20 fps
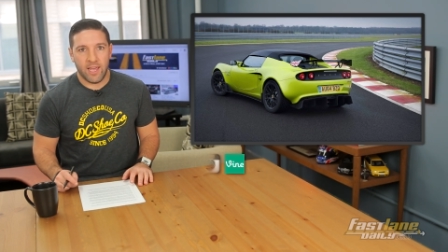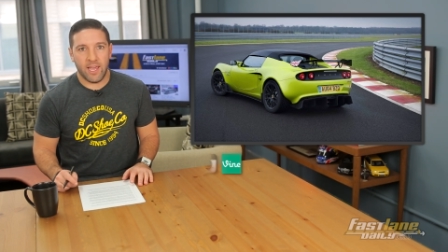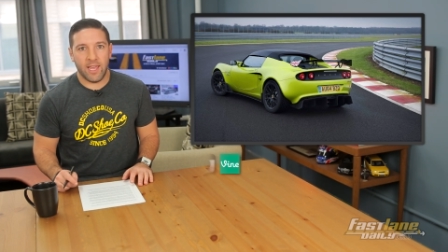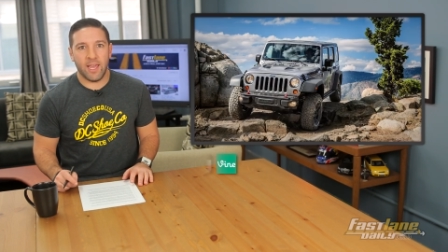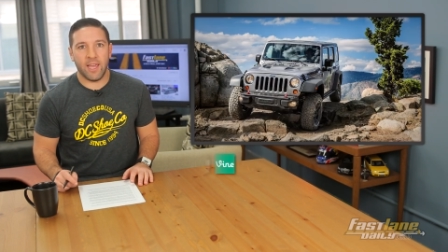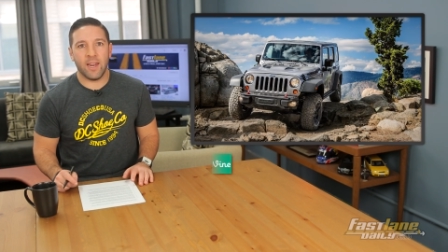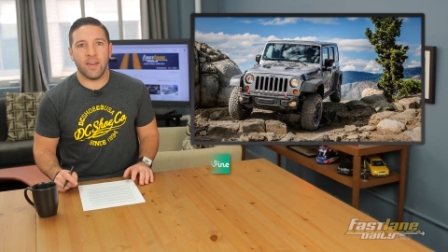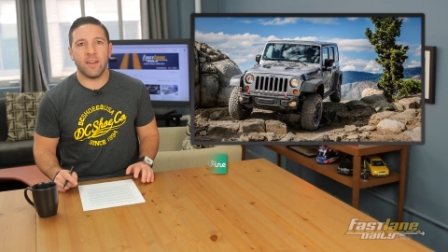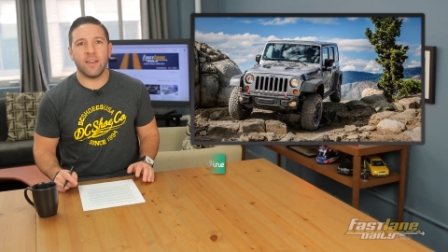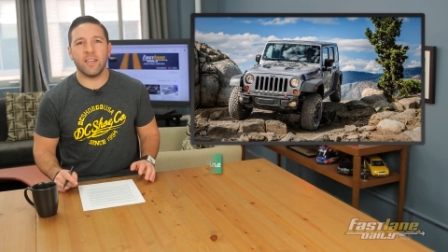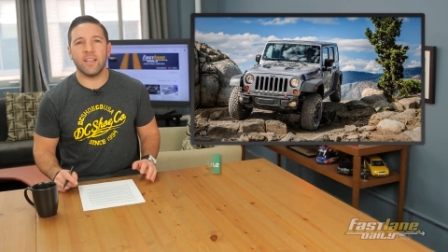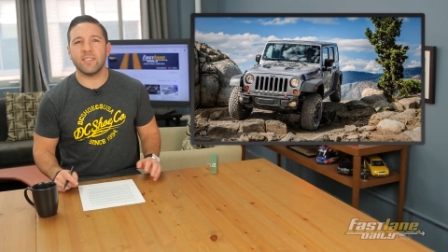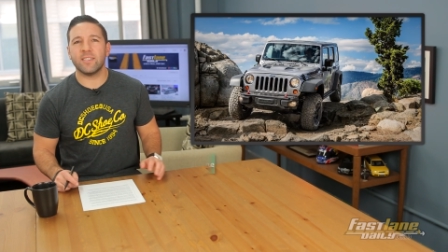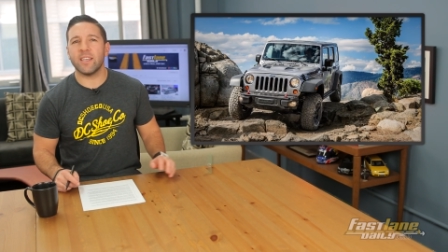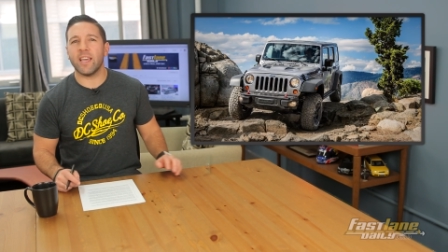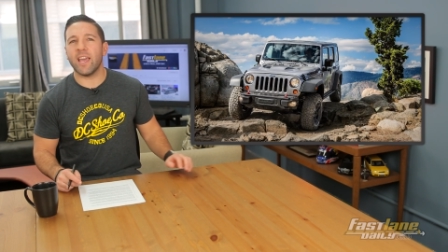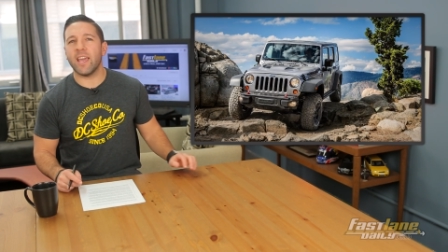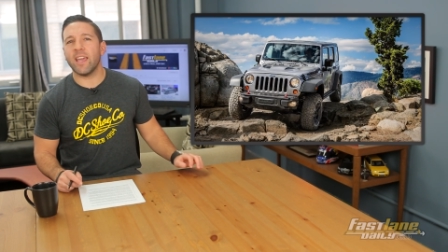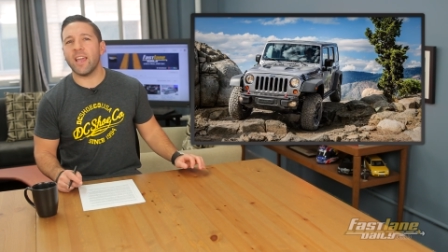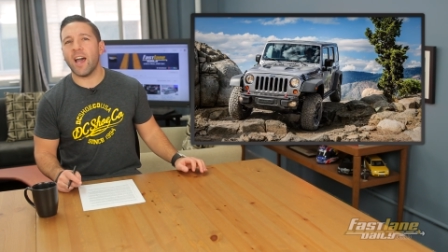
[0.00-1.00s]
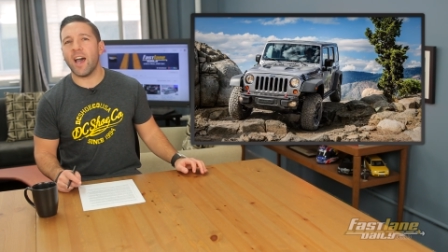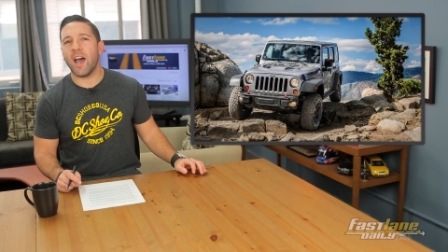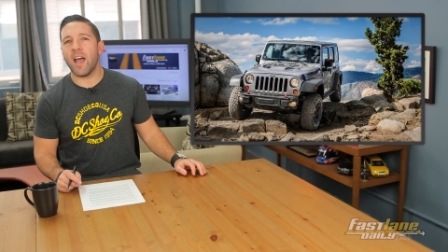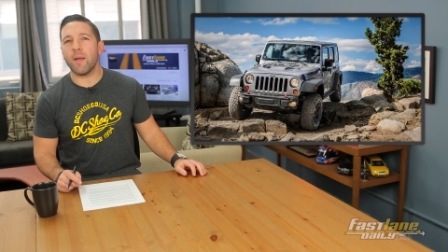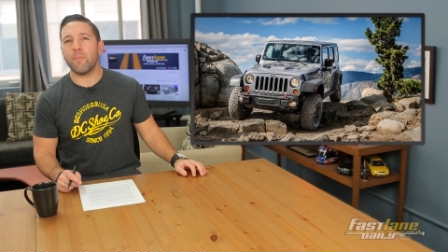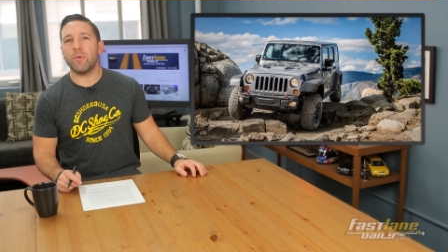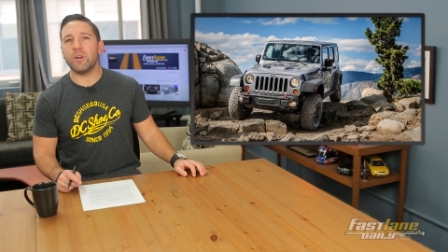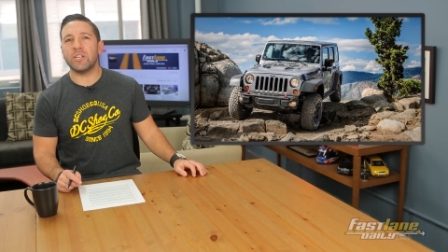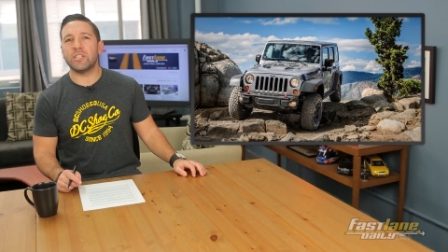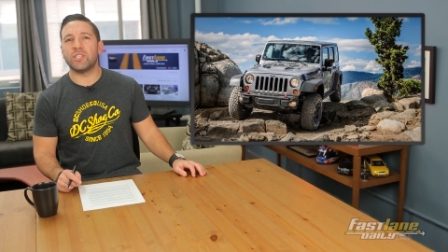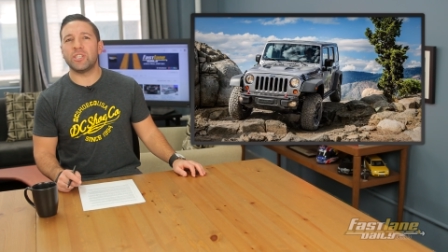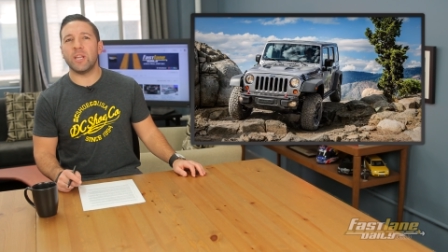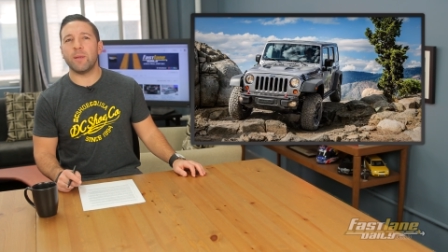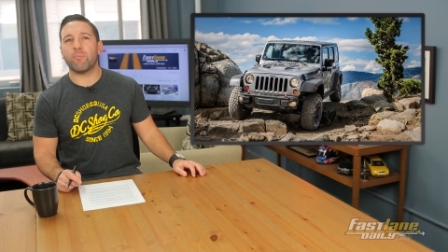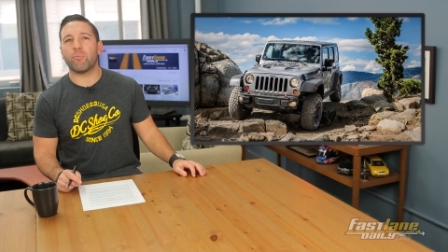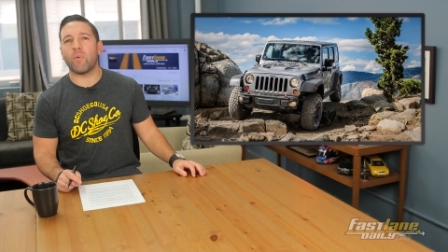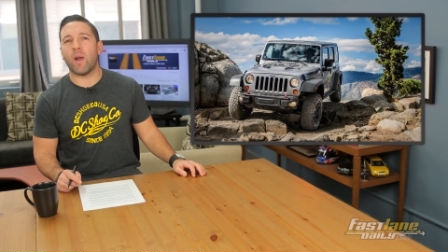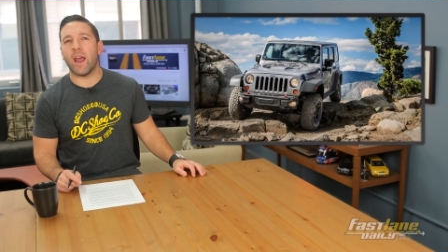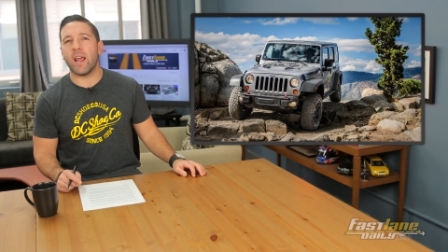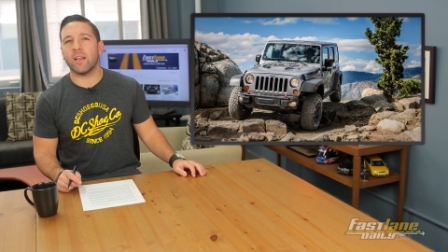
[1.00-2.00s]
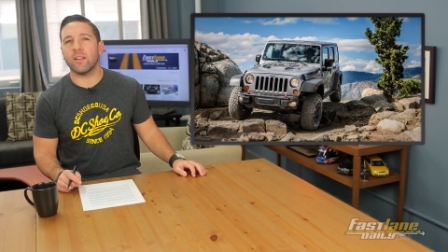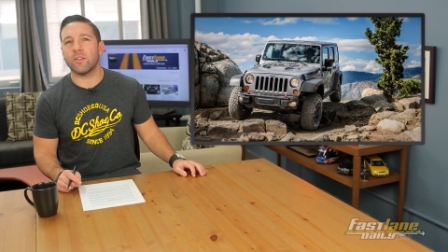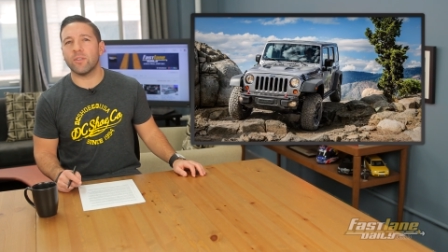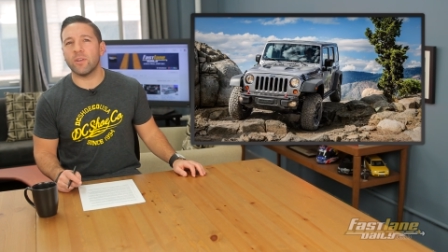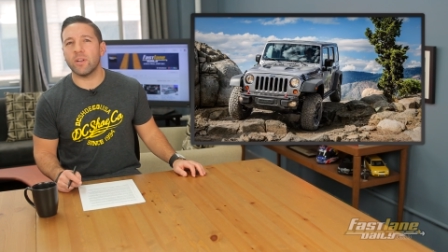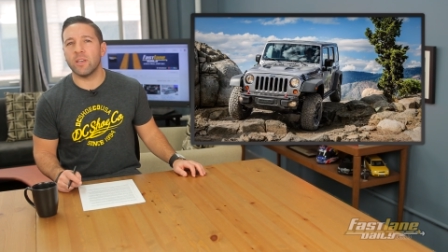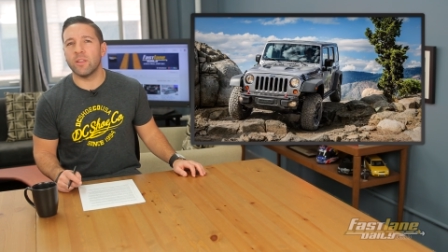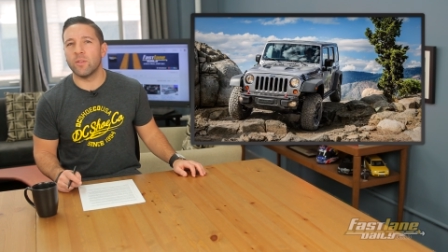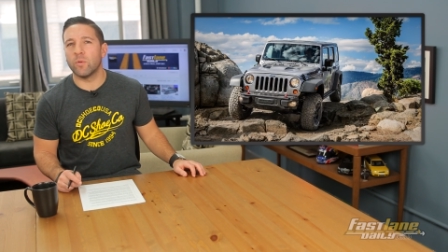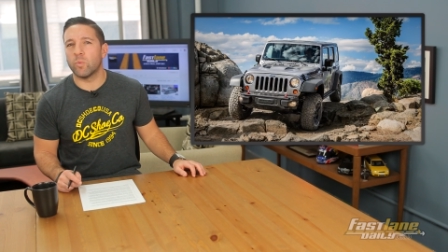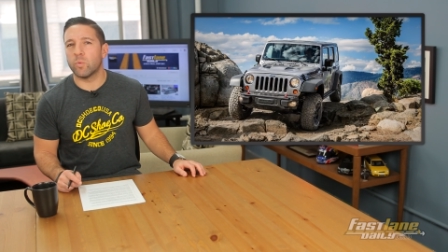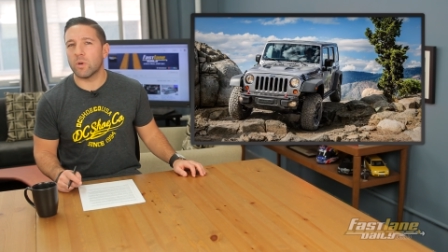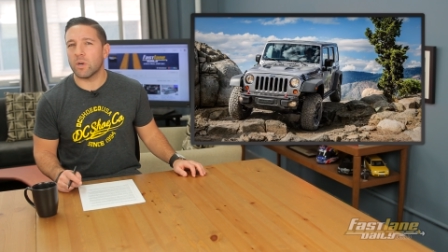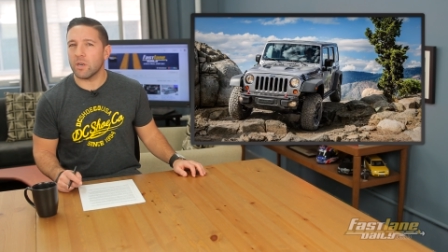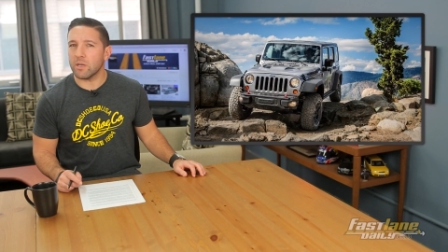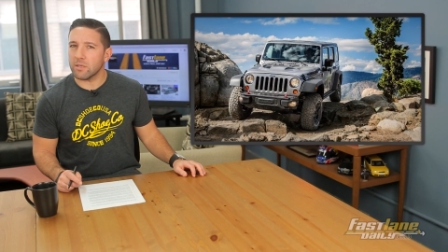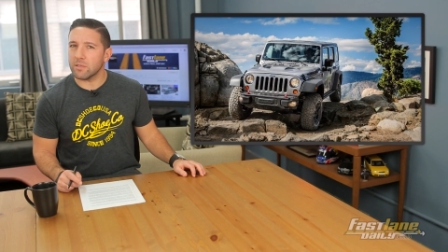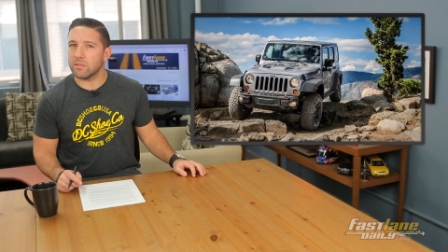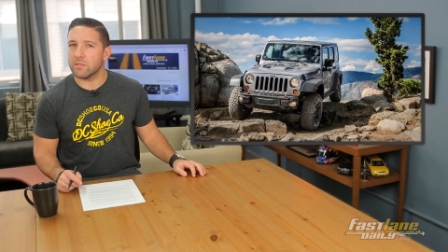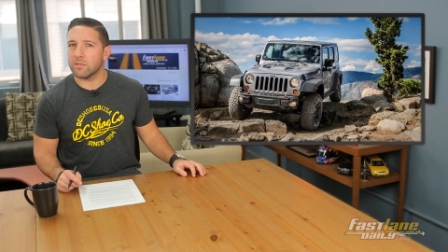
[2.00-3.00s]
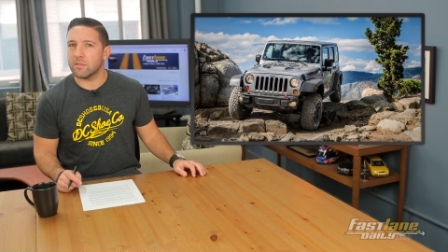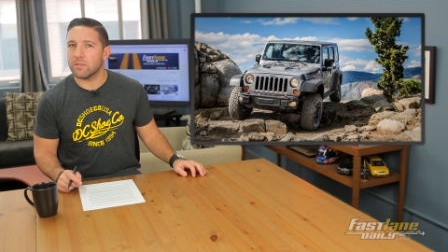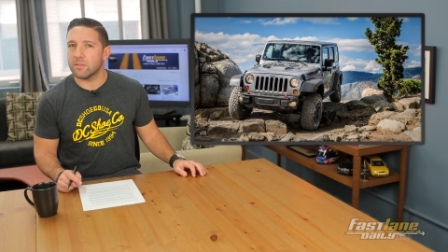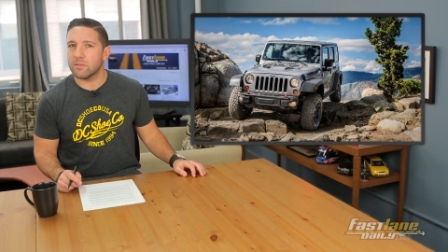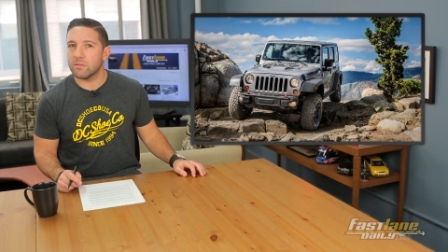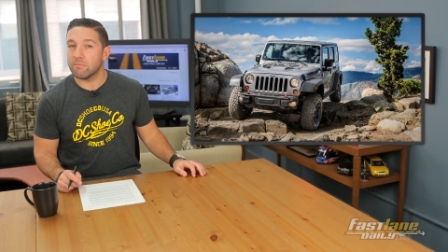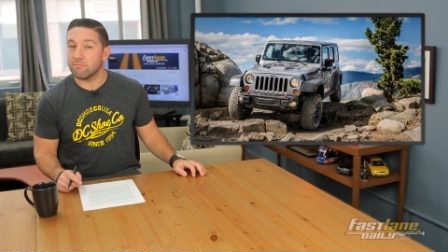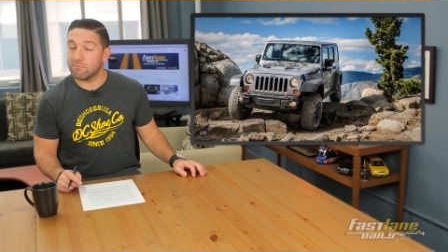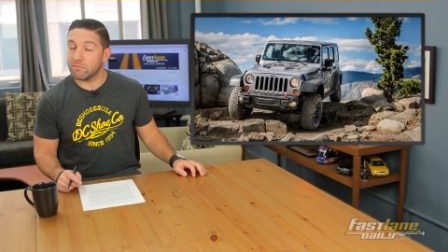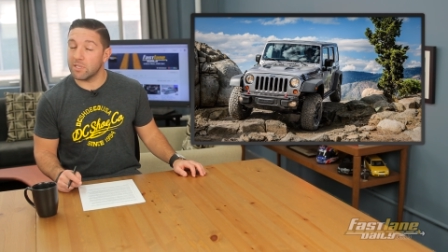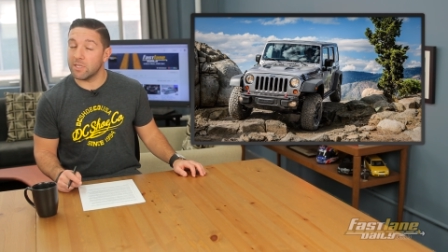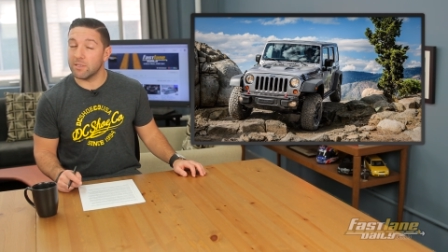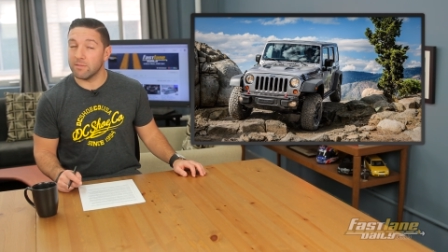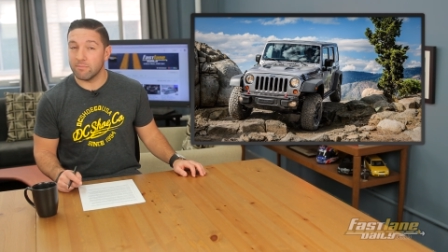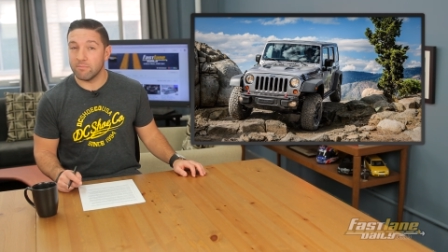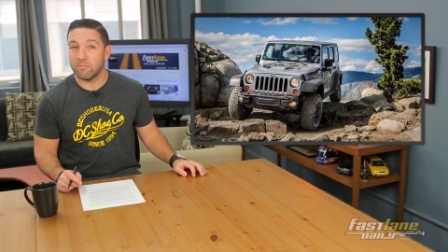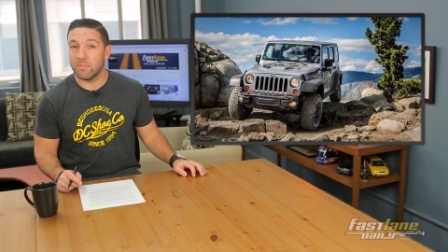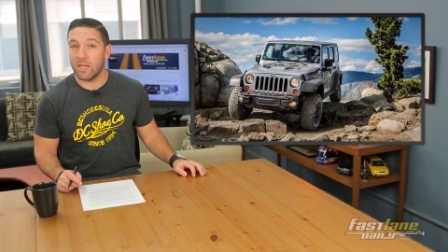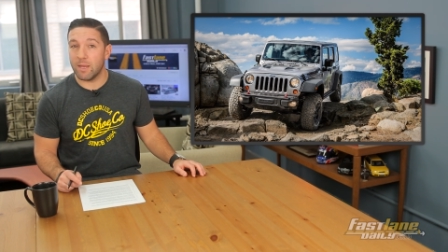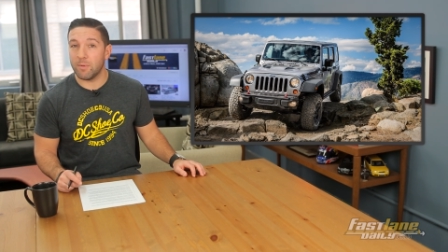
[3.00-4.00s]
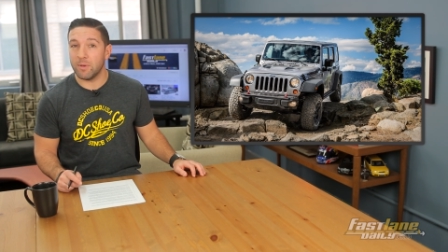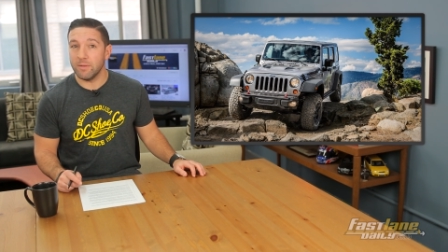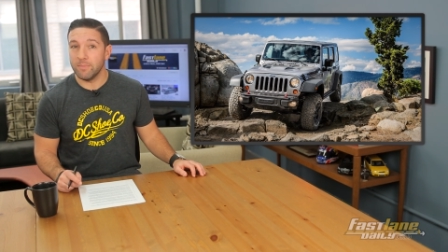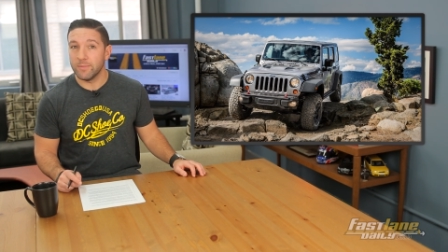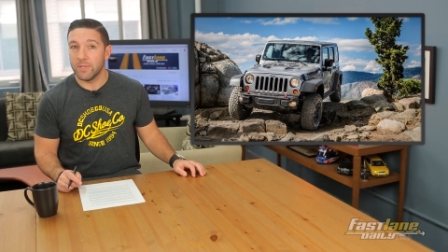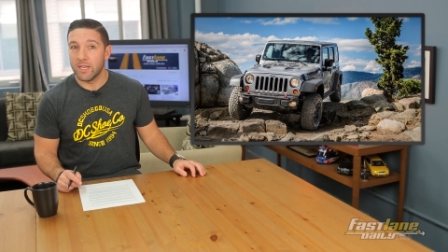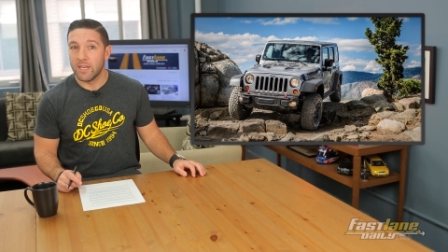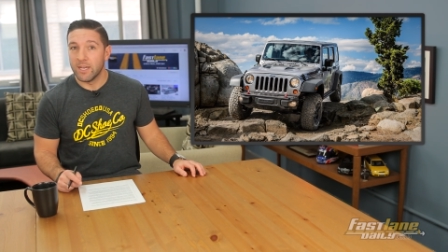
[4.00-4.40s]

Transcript: And is a hybrid Jeep Wrangler in the works? Eh, maybe.